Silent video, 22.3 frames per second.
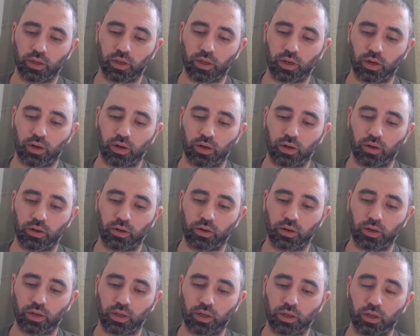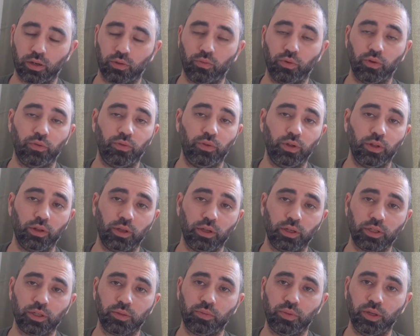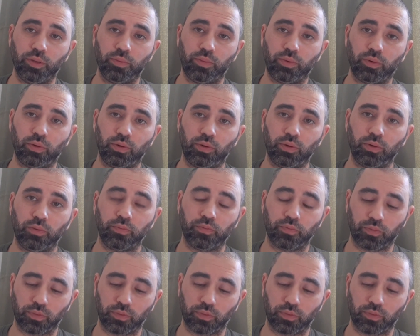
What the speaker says: are revealing to people,